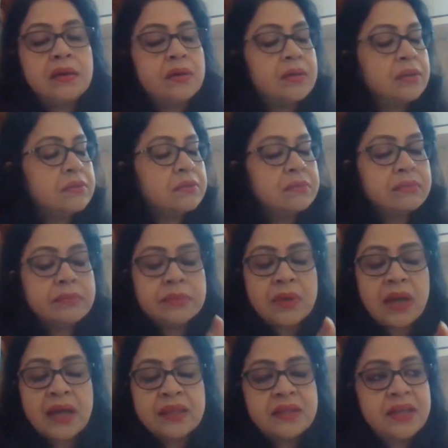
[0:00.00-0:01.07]

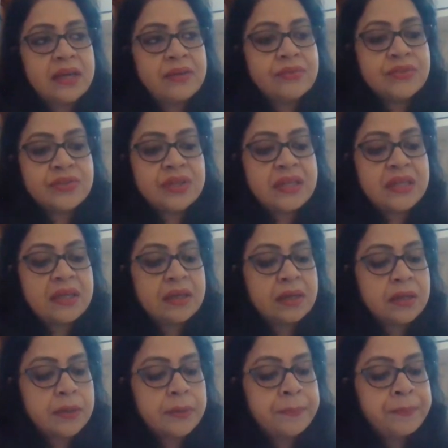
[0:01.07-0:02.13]
other day I was reading
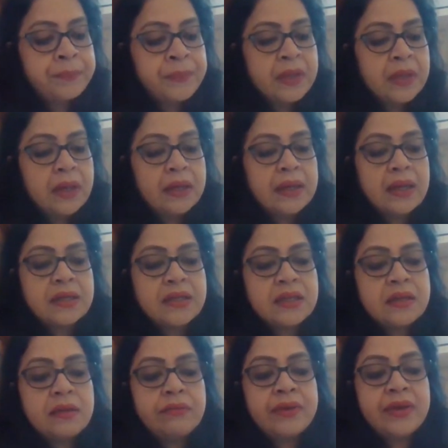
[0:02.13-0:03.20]
an
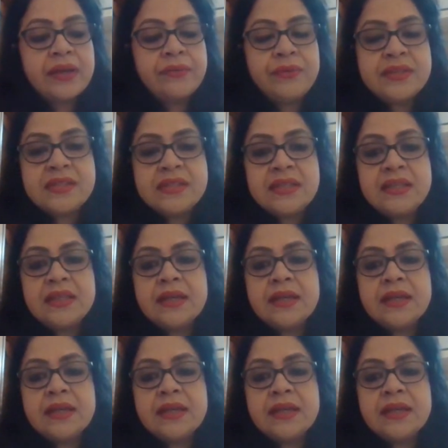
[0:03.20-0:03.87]
article where we see